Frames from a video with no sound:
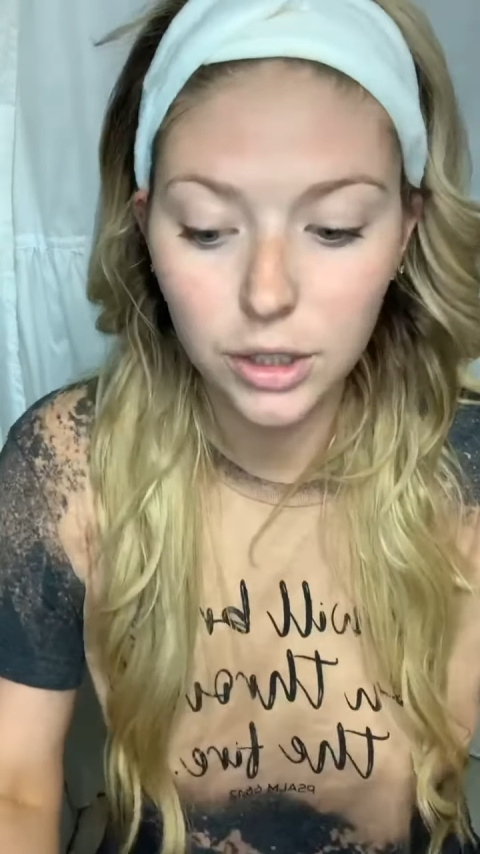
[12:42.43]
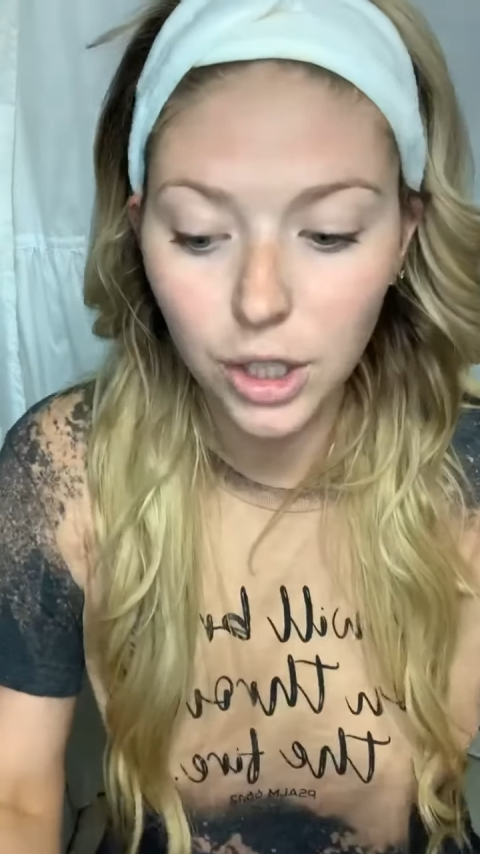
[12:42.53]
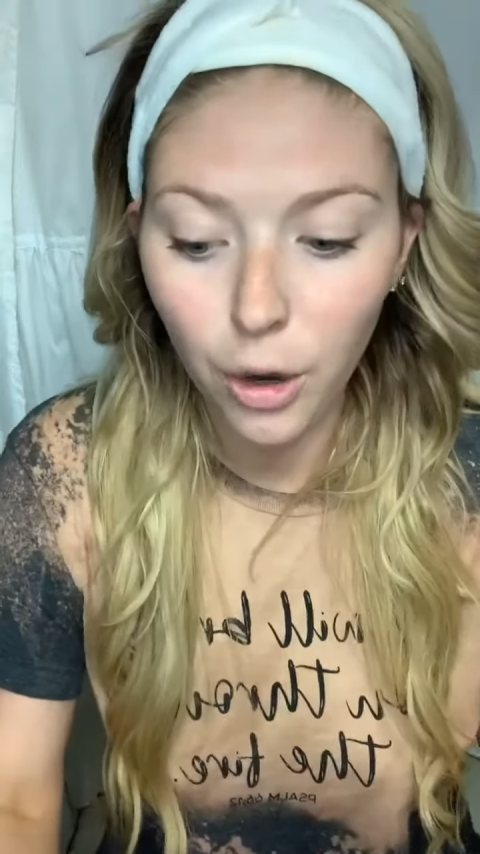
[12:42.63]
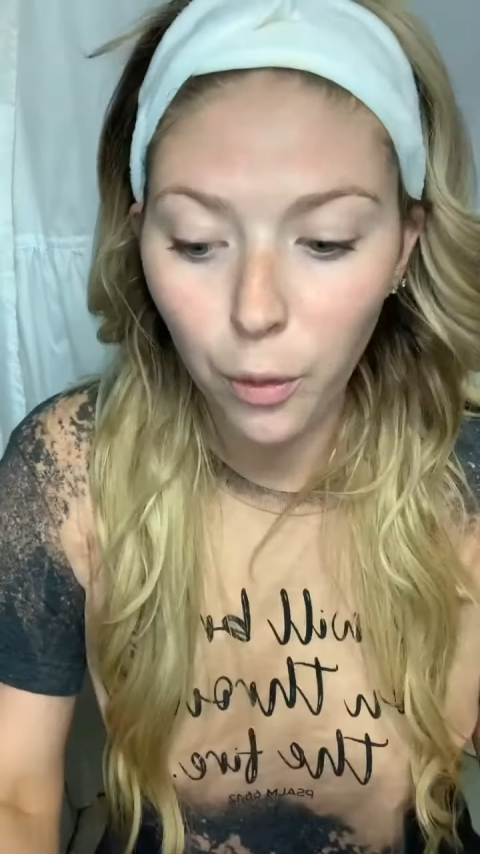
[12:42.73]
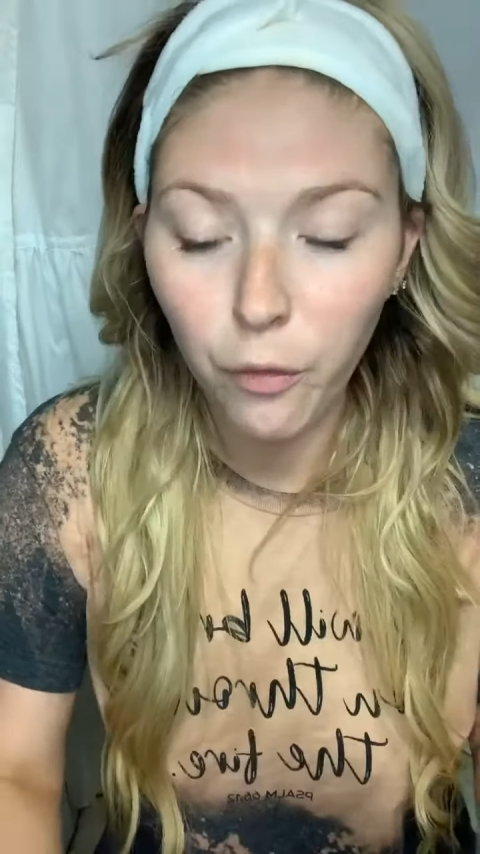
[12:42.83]

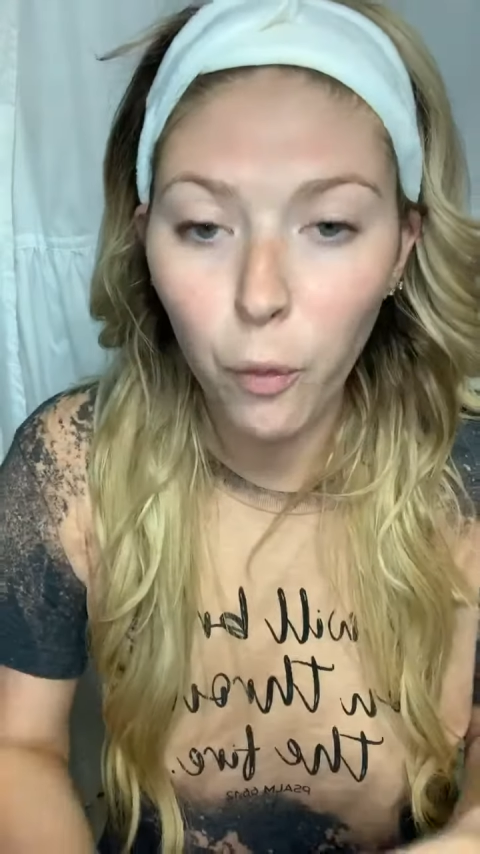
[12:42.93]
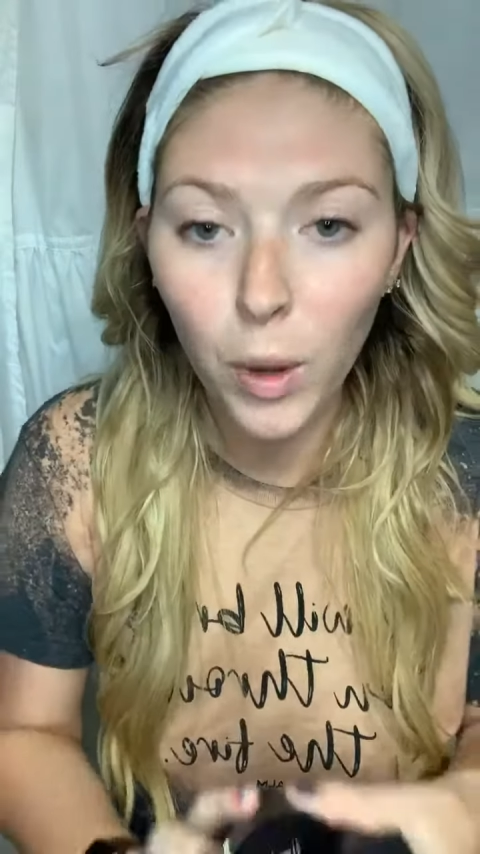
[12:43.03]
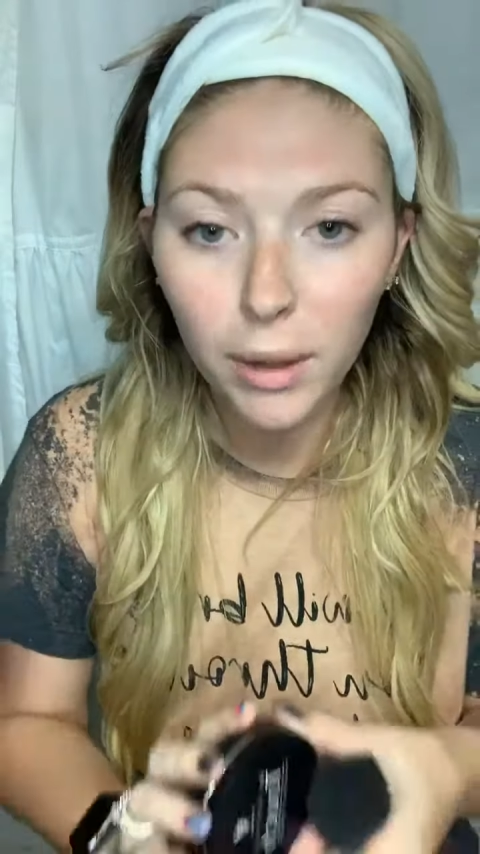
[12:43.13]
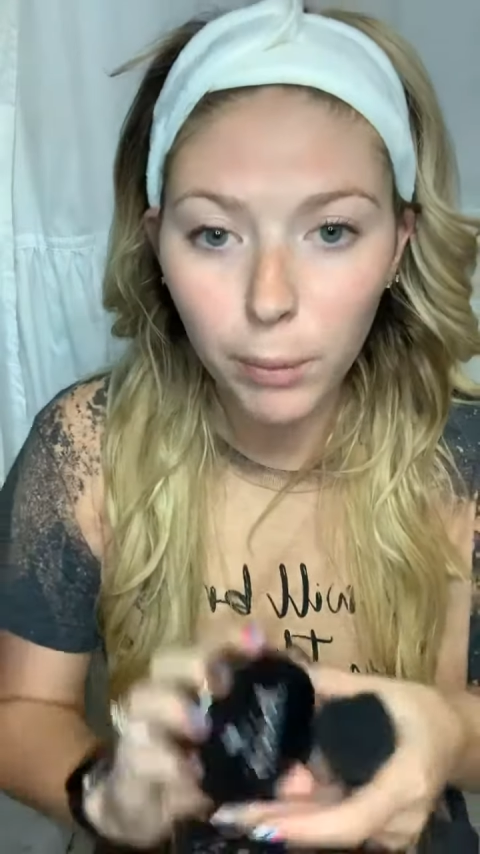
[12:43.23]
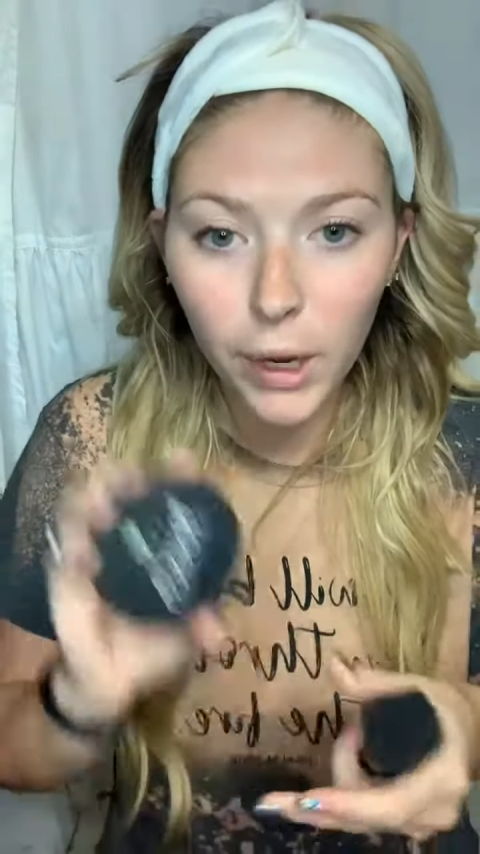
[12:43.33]
So
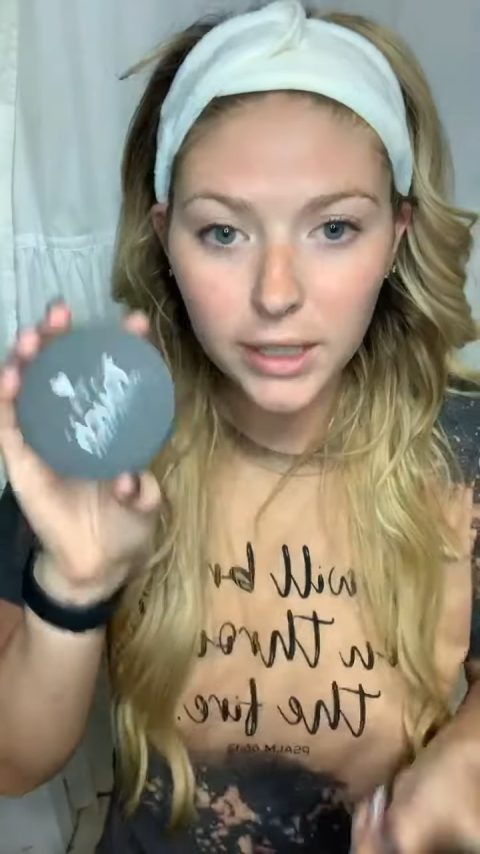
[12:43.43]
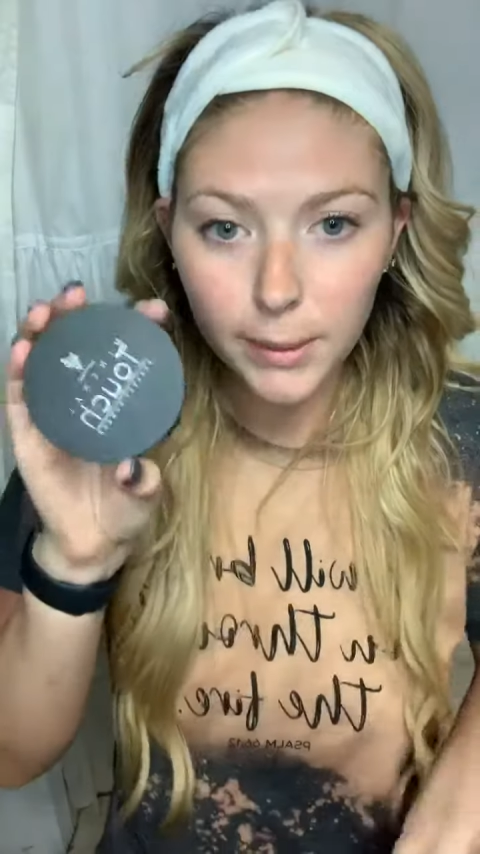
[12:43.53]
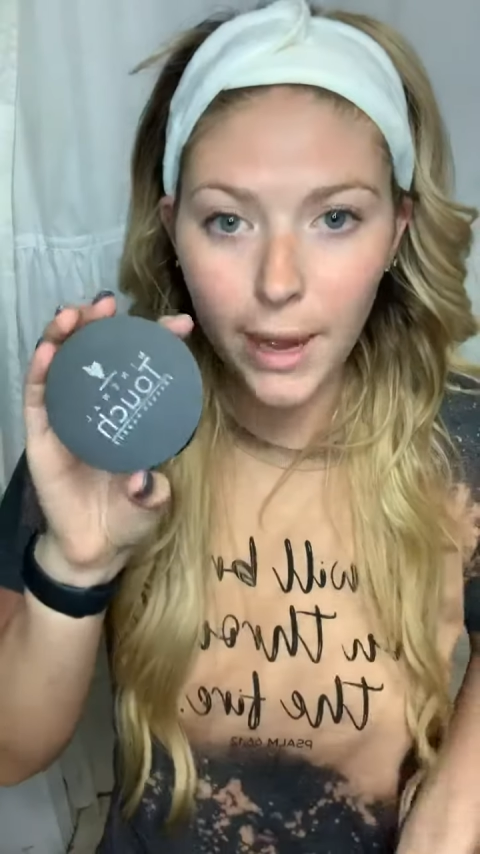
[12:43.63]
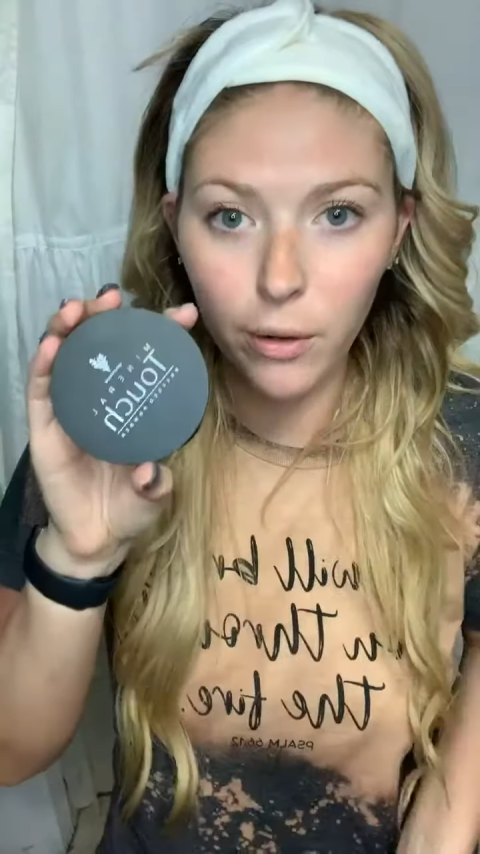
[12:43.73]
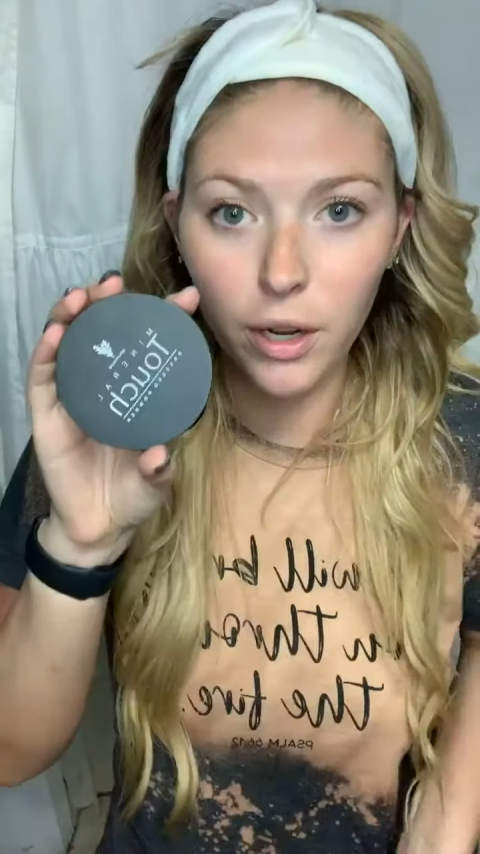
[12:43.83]
with pressed
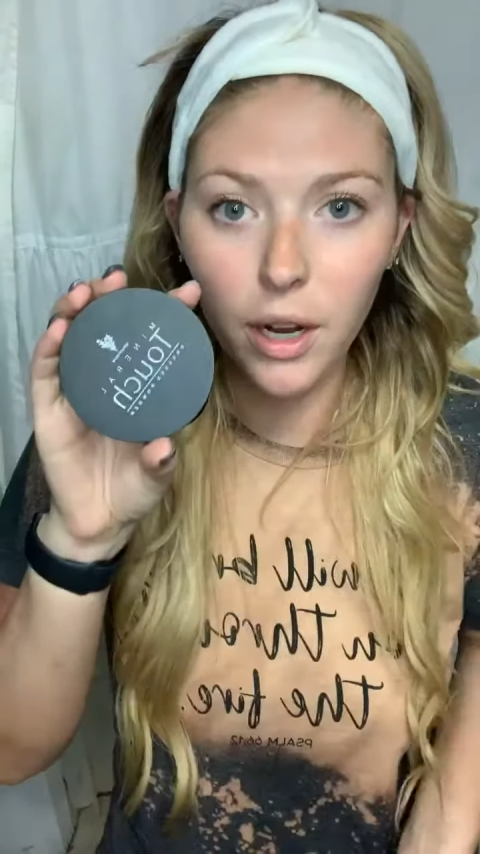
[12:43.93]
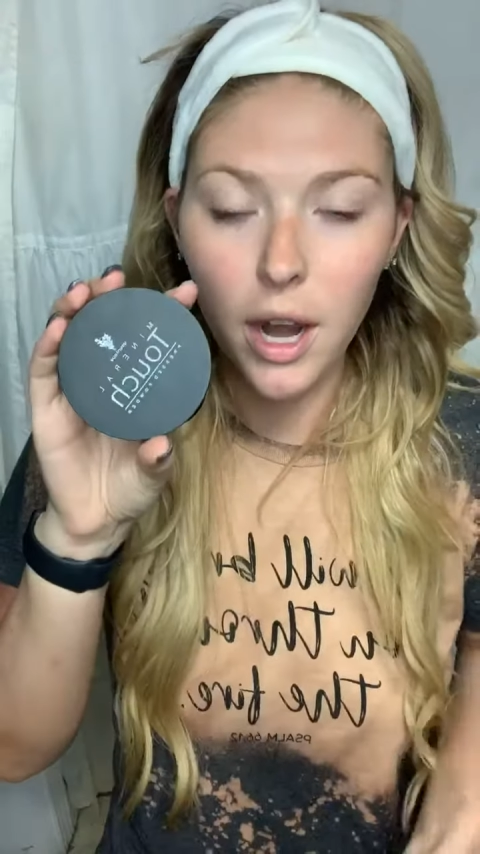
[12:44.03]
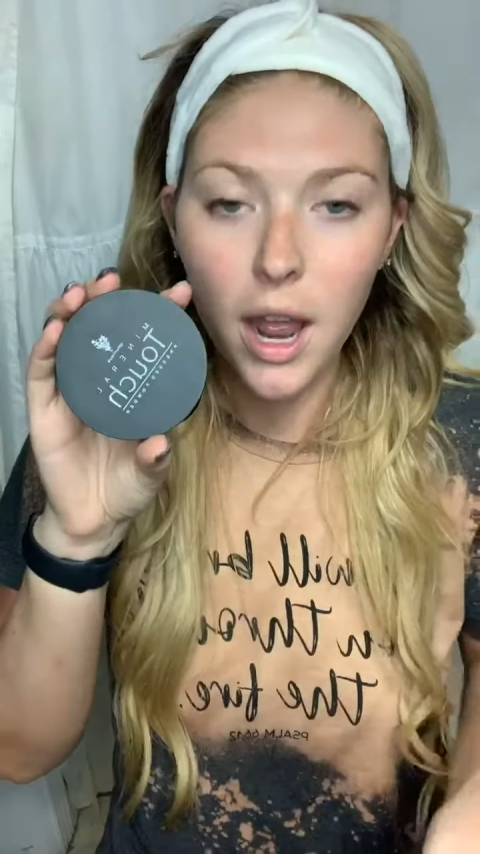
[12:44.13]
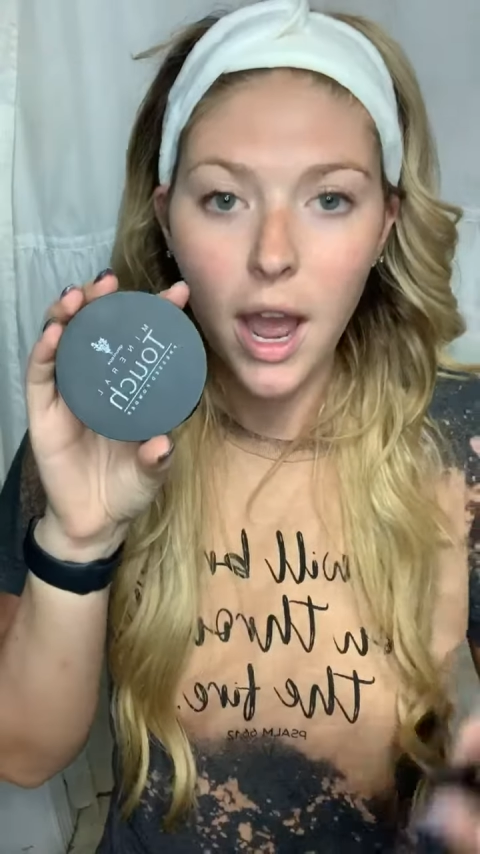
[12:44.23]
powder,